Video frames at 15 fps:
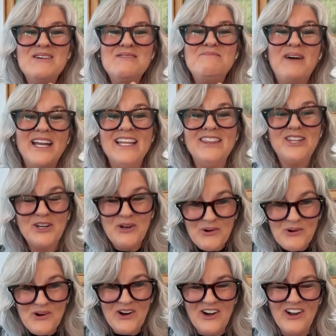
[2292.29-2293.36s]
you know.
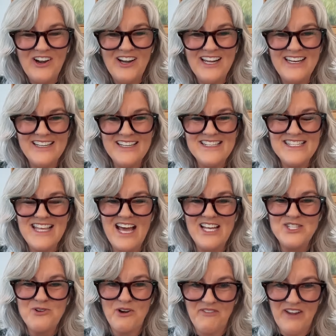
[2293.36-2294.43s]
But at the core,
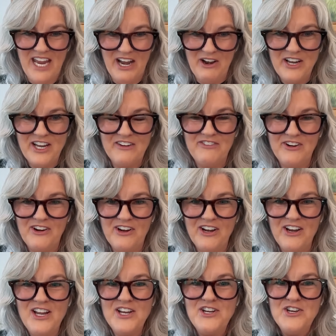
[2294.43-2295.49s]
it is that sort of
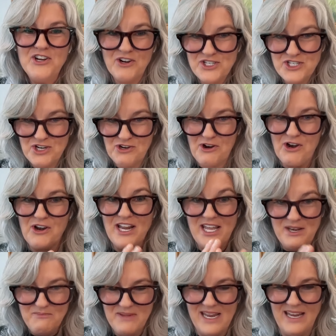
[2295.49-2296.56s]
caregiver
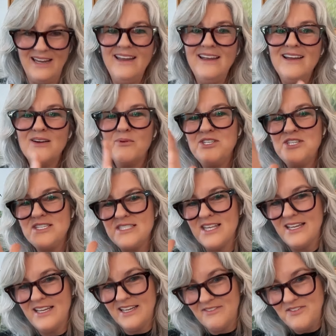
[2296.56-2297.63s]
nurturer in me,
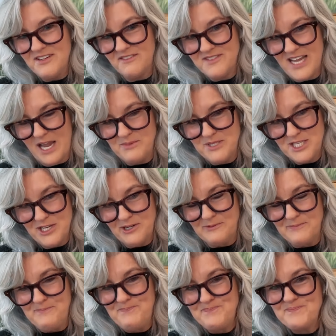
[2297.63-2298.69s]
which is the gift of
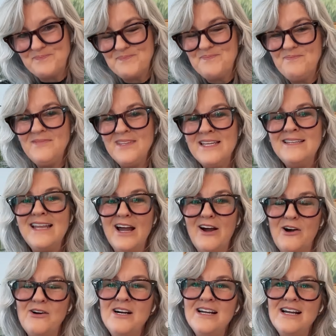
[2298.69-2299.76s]
type two.
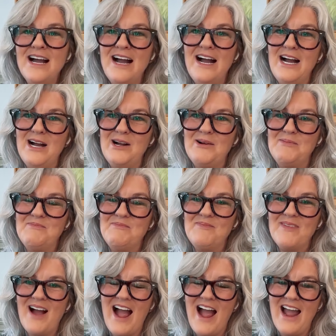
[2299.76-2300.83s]
Now,
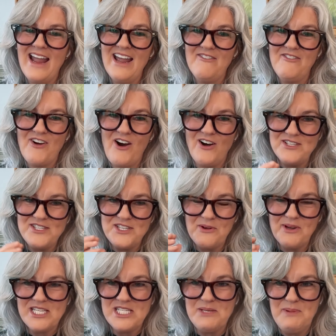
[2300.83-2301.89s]
um, I have
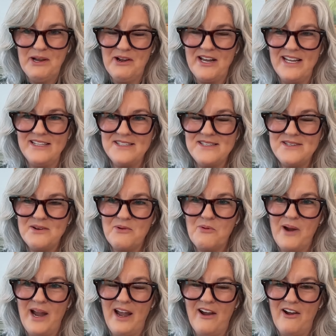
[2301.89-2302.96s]
also
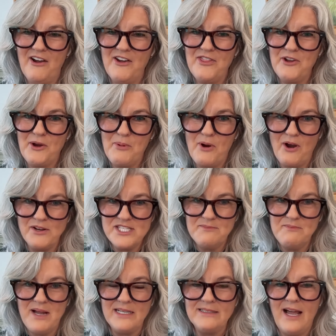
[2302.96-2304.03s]
experienced where
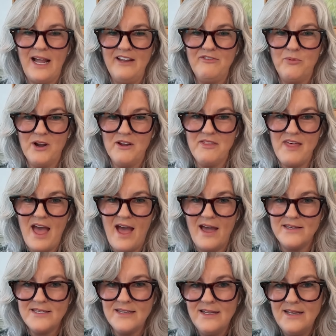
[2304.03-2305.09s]
there are parts of my life
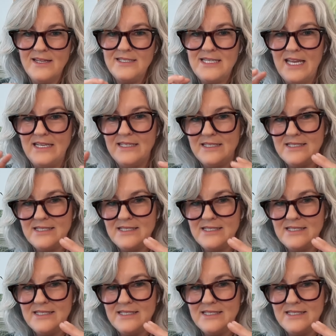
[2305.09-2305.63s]
where that